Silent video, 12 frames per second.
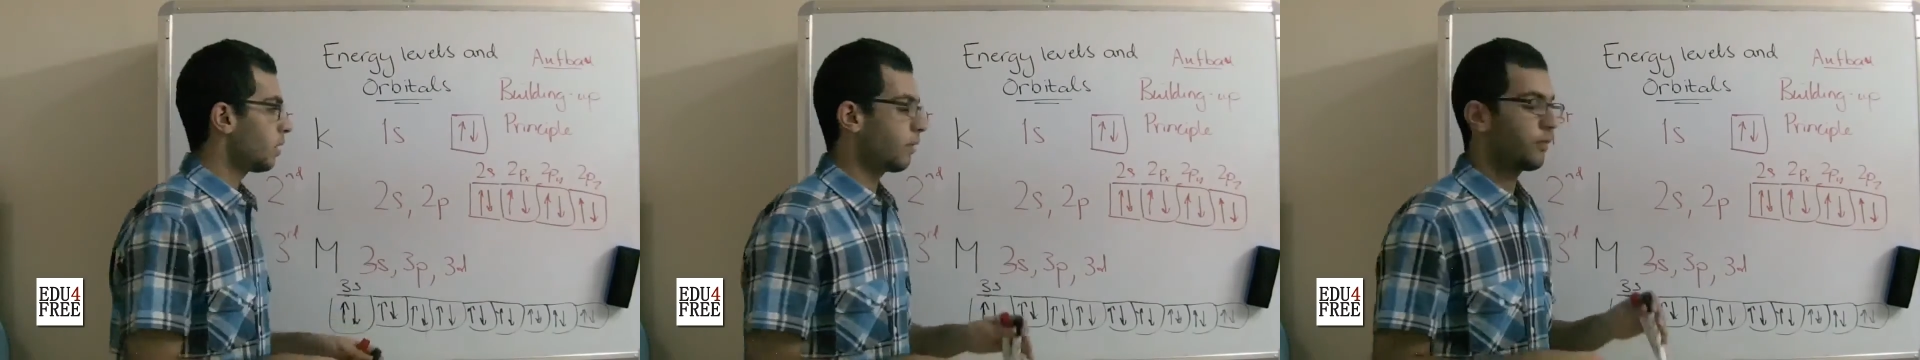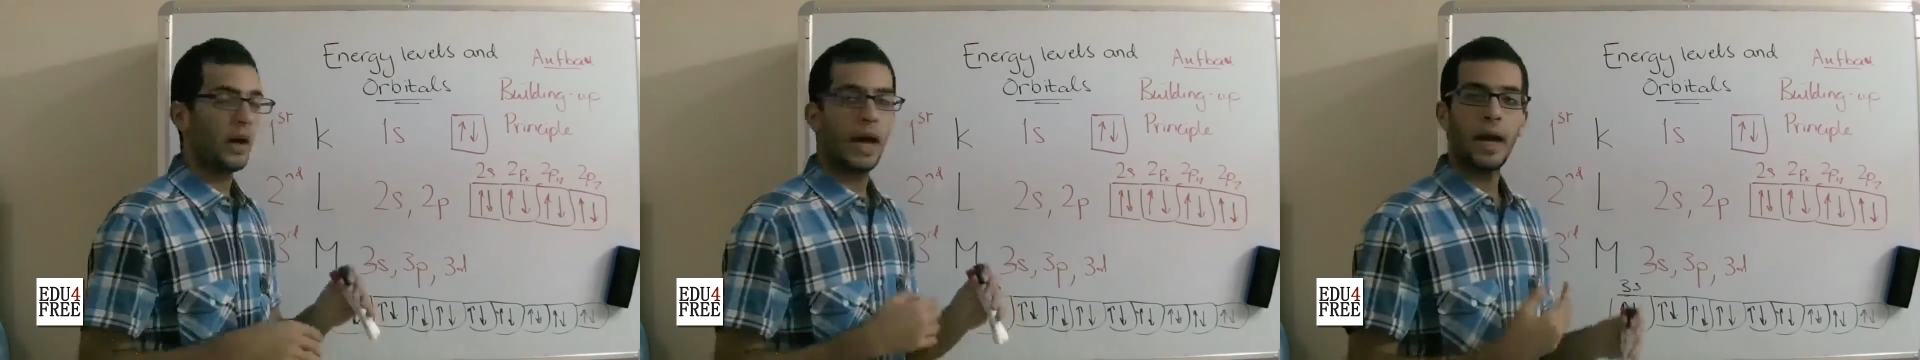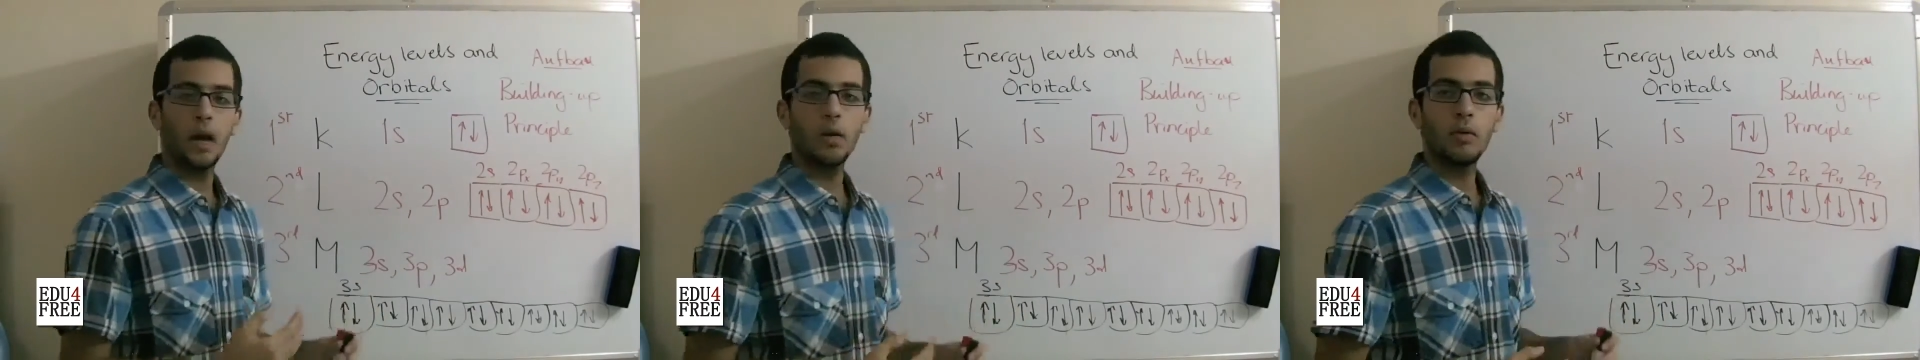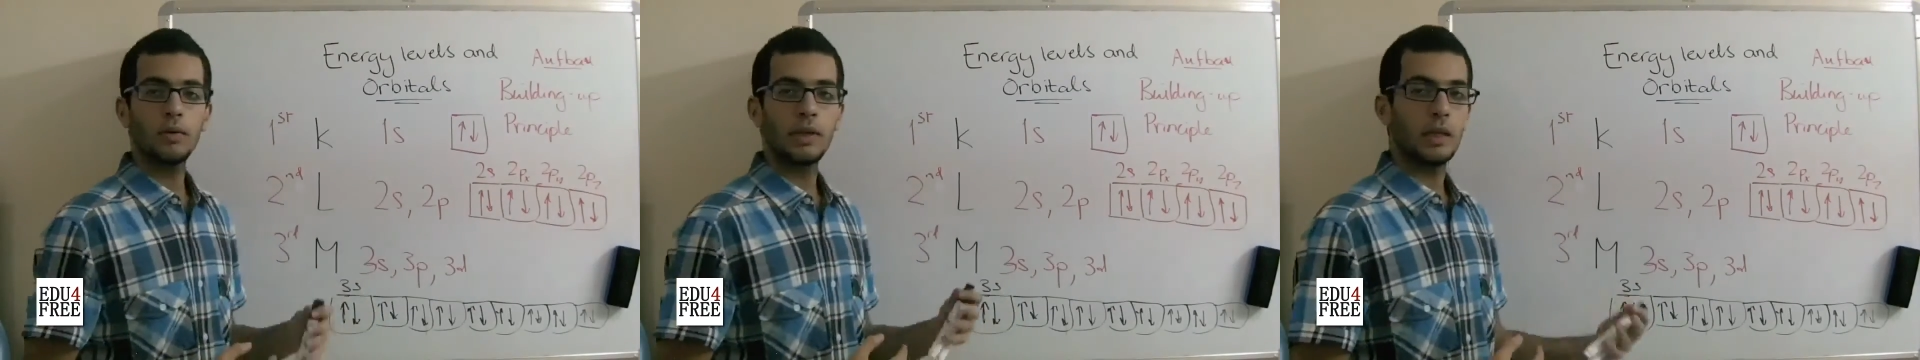of
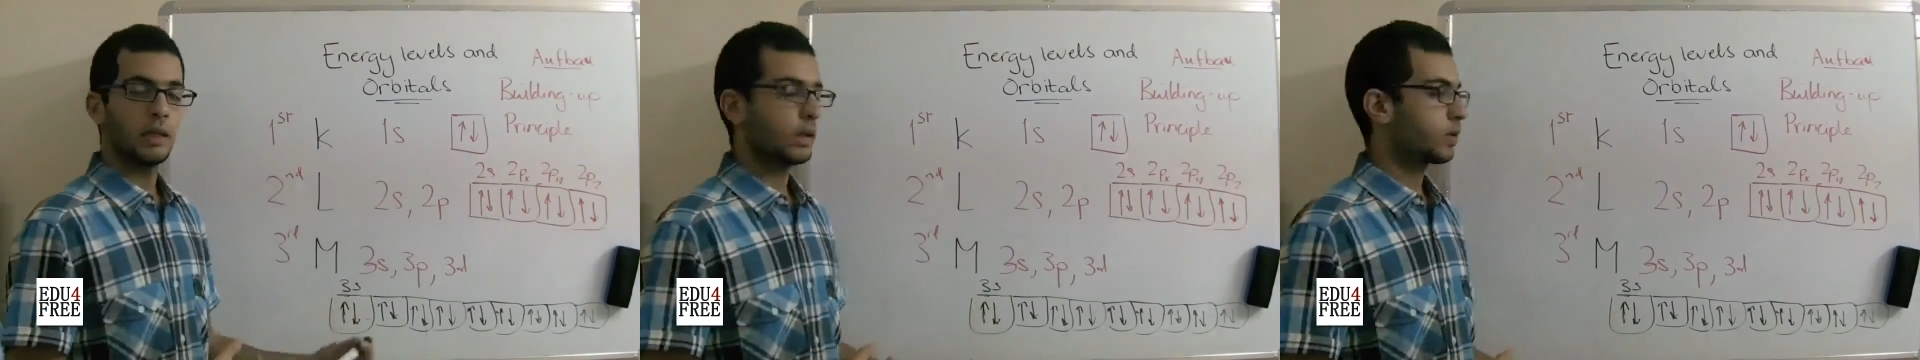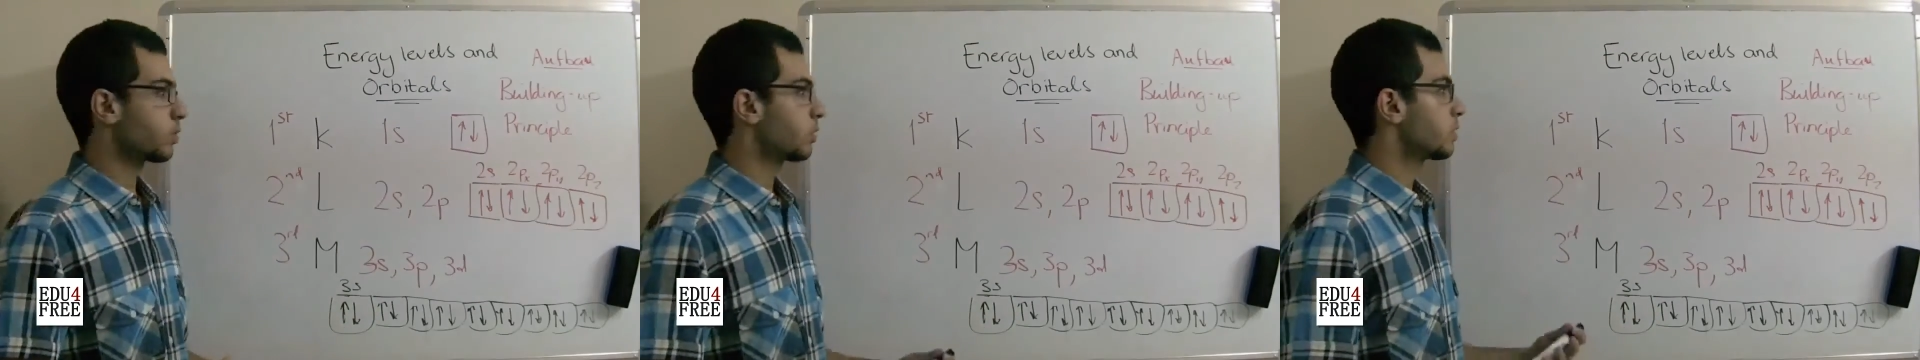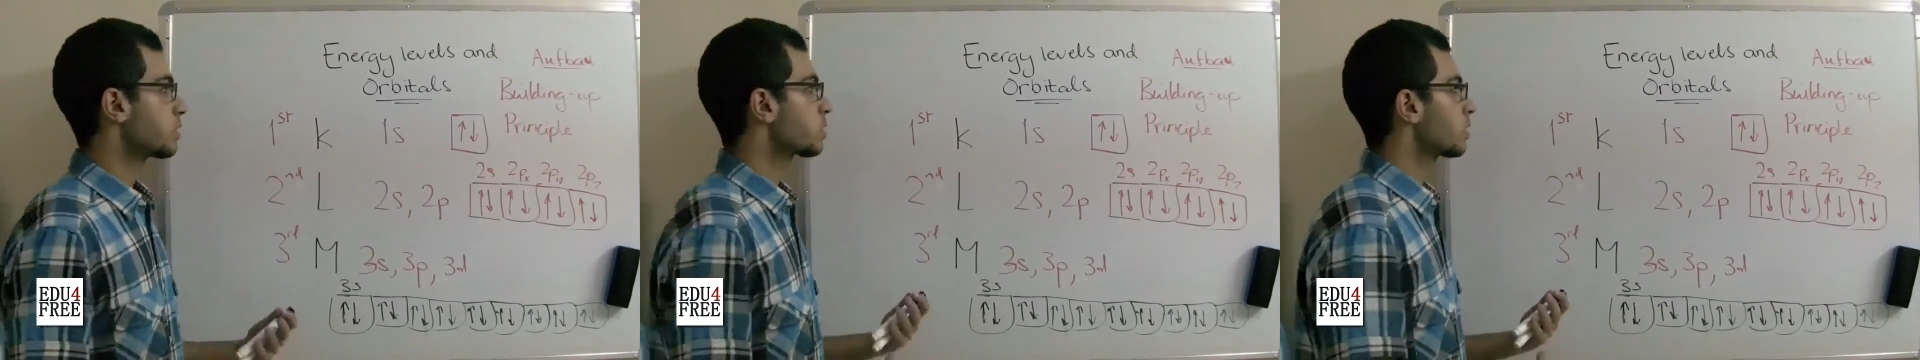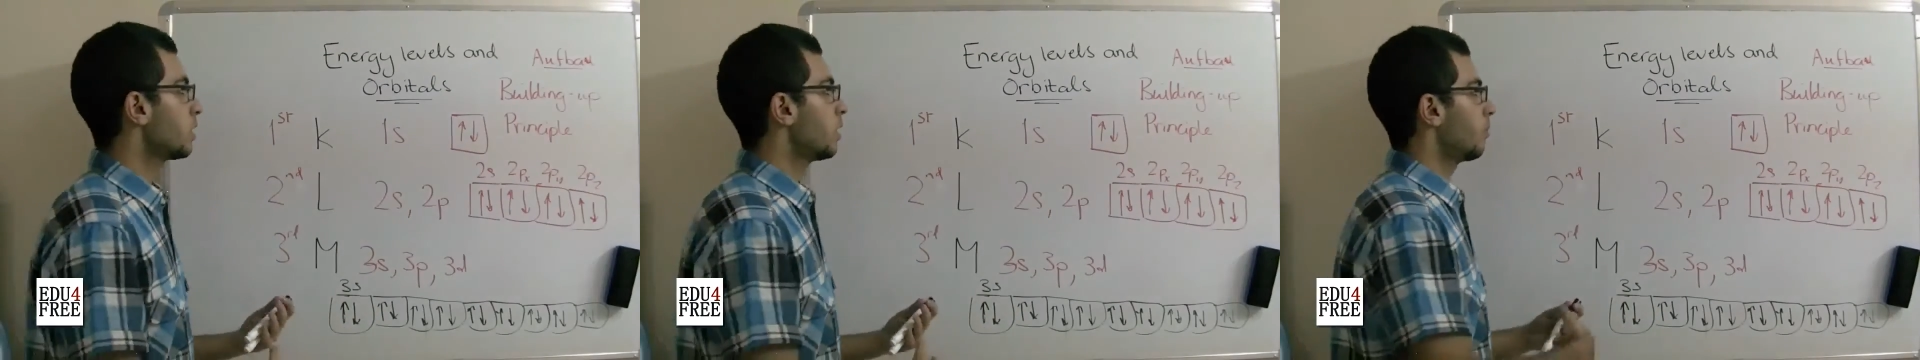how the electrons